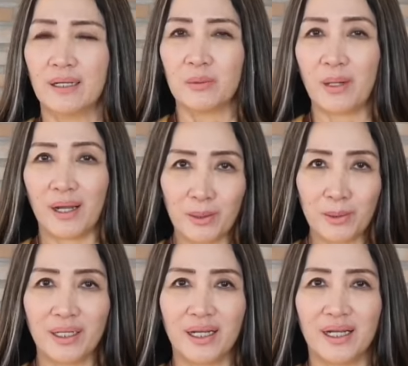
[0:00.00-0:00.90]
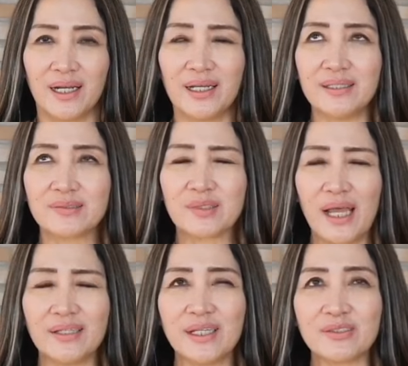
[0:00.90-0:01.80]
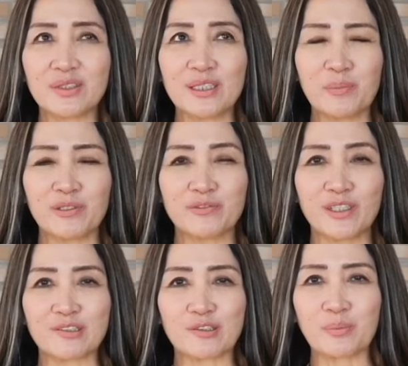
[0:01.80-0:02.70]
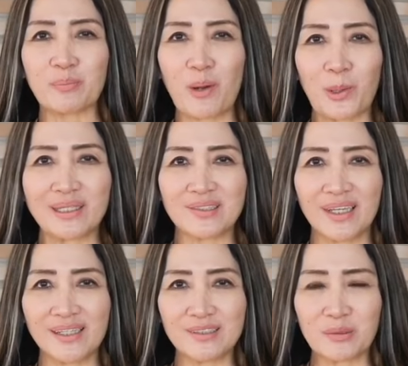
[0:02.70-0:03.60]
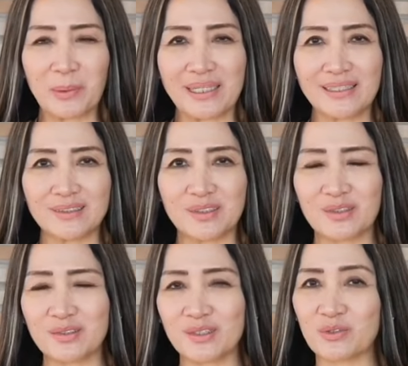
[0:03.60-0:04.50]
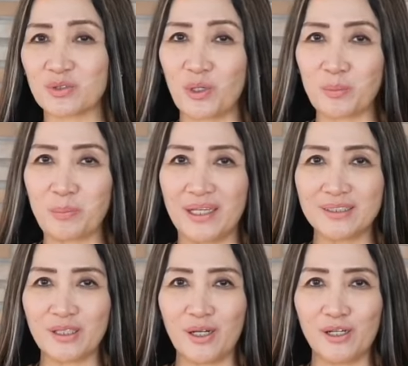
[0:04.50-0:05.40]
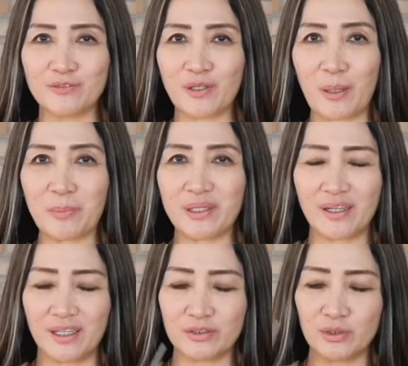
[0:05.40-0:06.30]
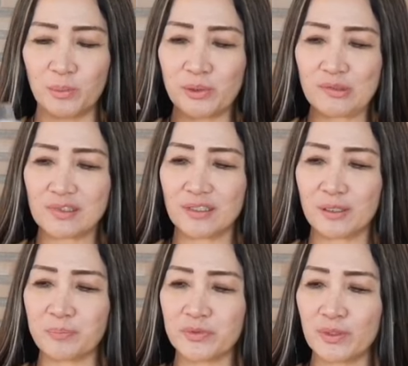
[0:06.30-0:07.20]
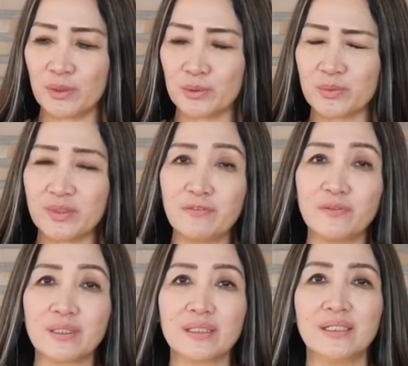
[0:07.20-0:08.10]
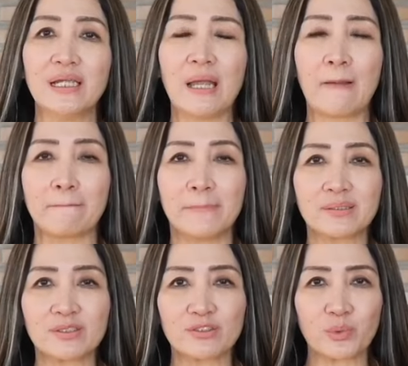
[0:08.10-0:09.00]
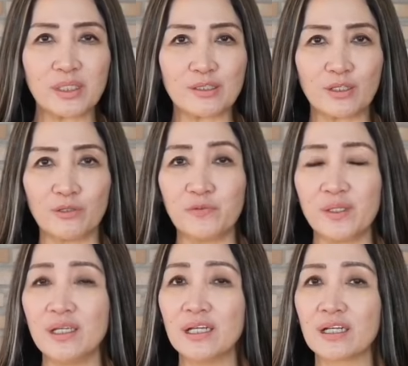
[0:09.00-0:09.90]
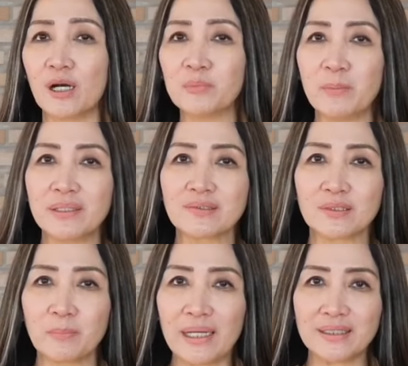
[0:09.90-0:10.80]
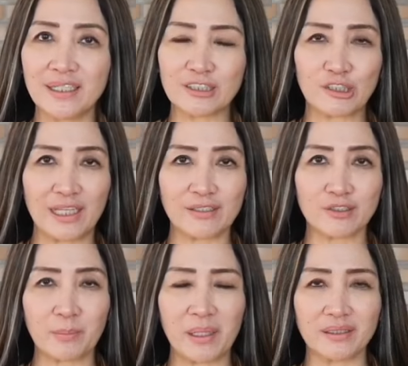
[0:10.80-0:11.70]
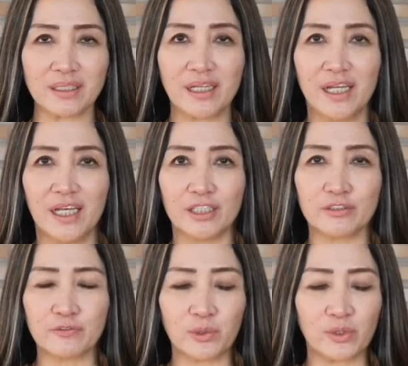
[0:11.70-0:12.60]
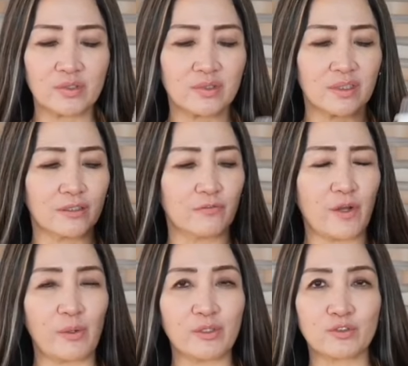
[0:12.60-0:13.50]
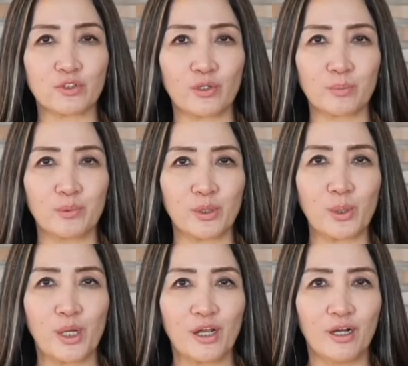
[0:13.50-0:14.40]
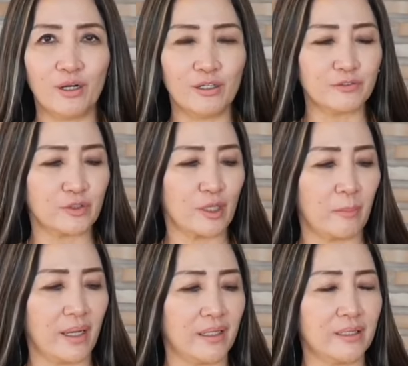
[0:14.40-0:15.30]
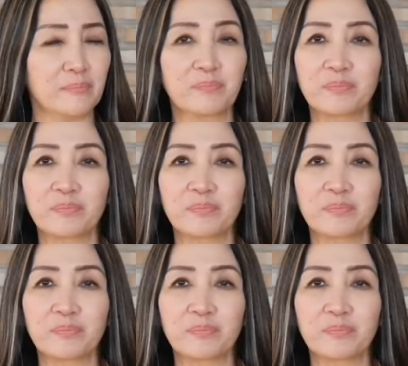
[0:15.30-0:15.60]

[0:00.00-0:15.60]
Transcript: Wow. It has a little bit of that smoky taste because this is a strong blend of Arabica and Robusta. So definitely bittersweet coffee complemented by that condensed milk and of course that very strong brew of my